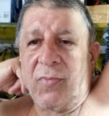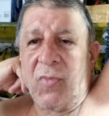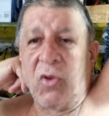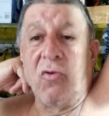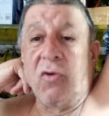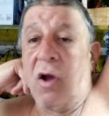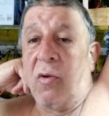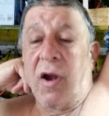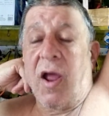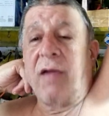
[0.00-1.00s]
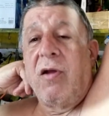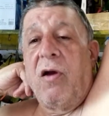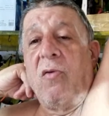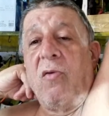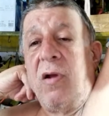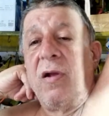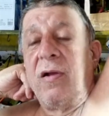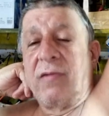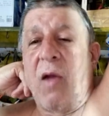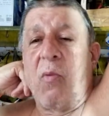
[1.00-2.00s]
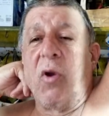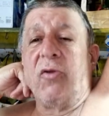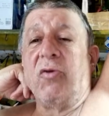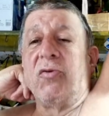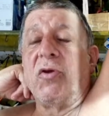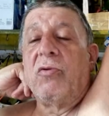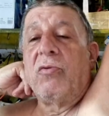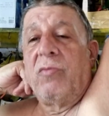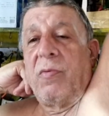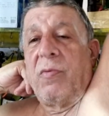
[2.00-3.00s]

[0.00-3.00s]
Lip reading: You know and I know that what you do,